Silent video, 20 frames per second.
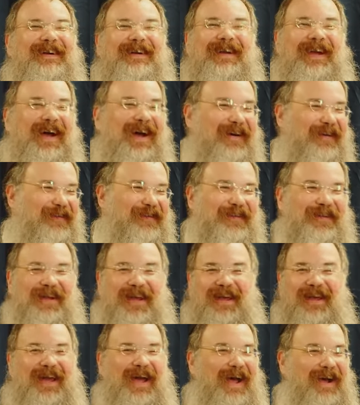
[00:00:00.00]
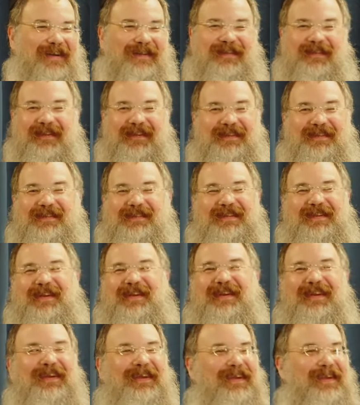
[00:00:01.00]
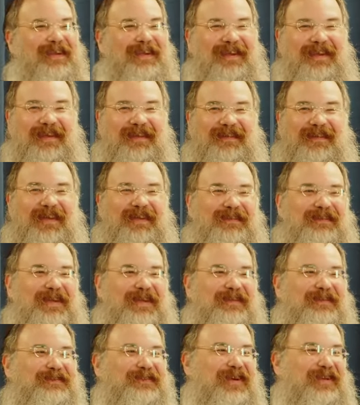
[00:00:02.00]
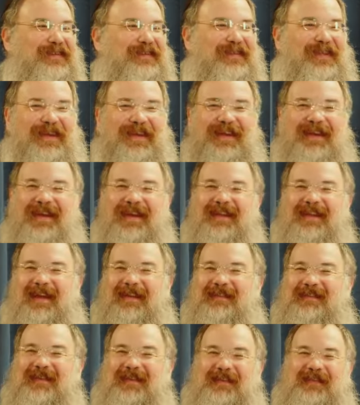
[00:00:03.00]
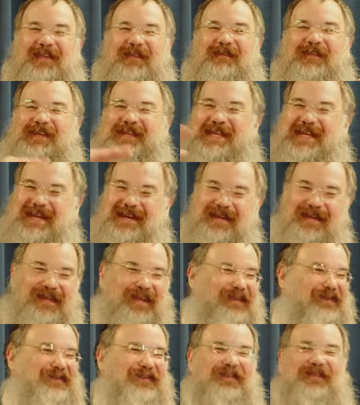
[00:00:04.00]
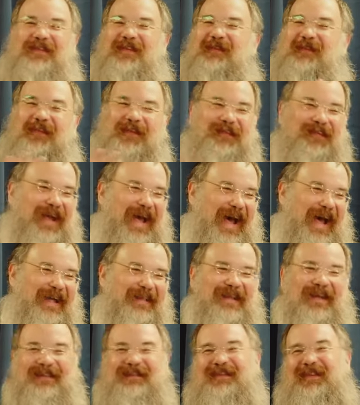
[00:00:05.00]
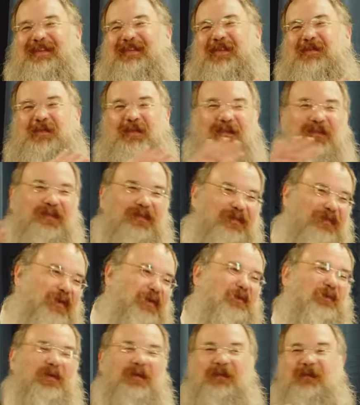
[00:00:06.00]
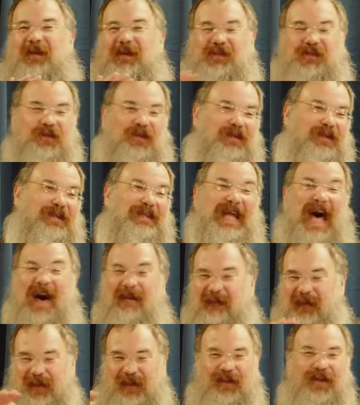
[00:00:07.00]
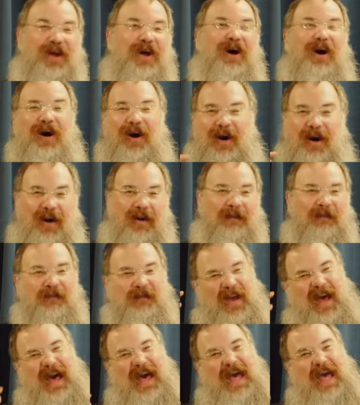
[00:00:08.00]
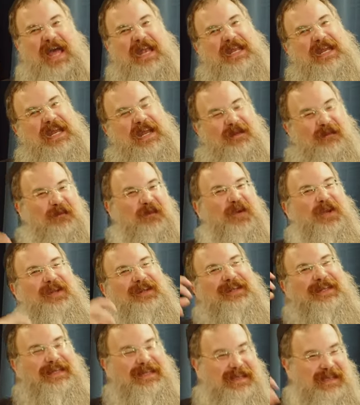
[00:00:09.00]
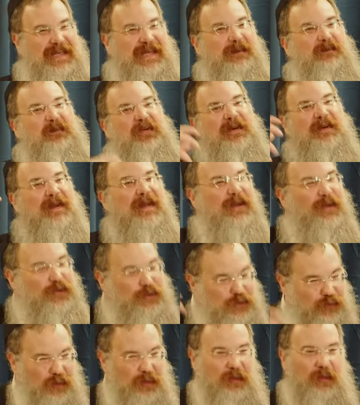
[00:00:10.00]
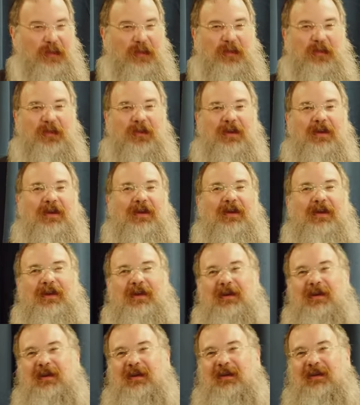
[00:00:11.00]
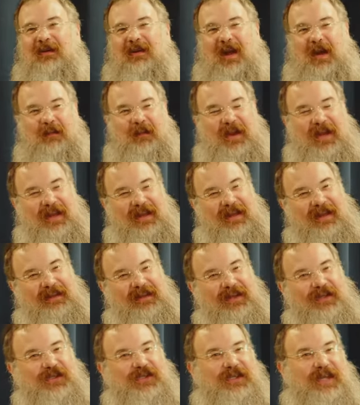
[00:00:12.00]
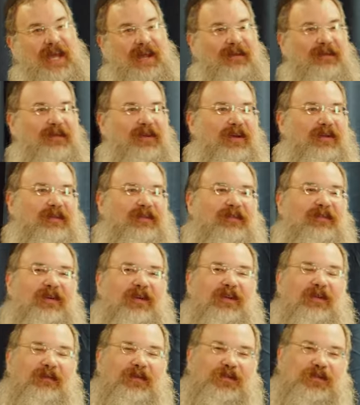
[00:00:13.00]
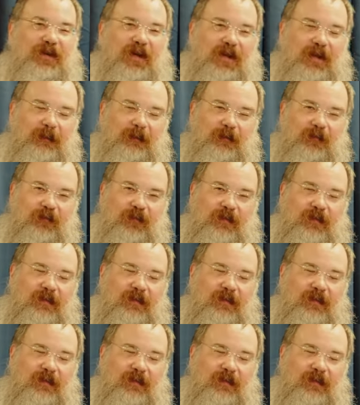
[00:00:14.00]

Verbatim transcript: cows and oxen is, is, is just the that's just the veneer that's just the facade that's just the most superficial level of an infinitely deep truth rabbi Adin Steinsaltz oliver shalom